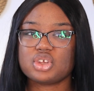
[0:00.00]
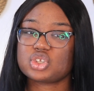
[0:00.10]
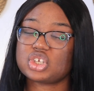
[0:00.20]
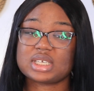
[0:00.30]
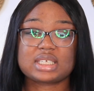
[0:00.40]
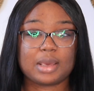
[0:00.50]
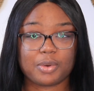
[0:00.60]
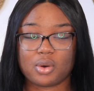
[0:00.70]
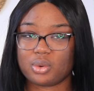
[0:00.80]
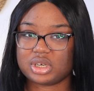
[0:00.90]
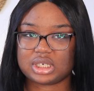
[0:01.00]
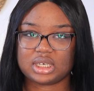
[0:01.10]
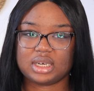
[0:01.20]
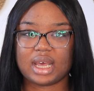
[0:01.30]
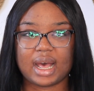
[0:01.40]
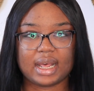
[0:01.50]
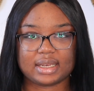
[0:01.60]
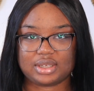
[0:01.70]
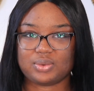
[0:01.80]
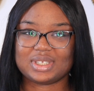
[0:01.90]
So just keep on watching
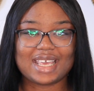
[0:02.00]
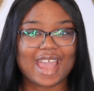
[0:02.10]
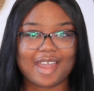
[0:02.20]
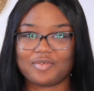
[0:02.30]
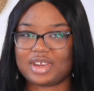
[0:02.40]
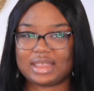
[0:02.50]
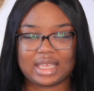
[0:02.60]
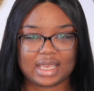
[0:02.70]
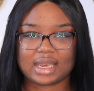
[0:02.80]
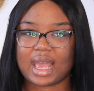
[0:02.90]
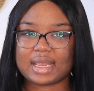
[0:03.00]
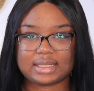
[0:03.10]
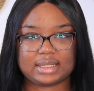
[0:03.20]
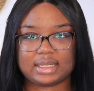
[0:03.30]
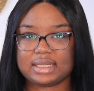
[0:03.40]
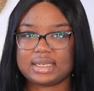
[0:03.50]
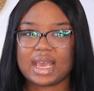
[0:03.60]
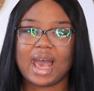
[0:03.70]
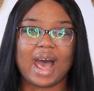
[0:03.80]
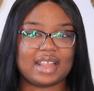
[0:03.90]
and you'll see everything I did
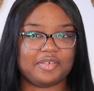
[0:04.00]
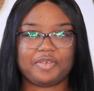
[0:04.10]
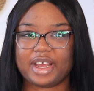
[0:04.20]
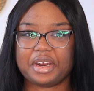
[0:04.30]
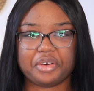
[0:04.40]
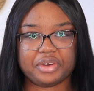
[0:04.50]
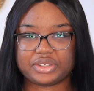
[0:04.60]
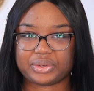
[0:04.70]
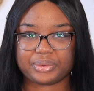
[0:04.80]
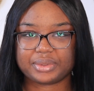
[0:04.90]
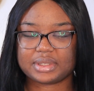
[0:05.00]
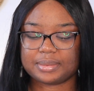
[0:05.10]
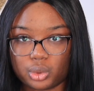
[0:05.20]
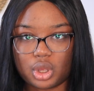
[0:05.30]
and the final results.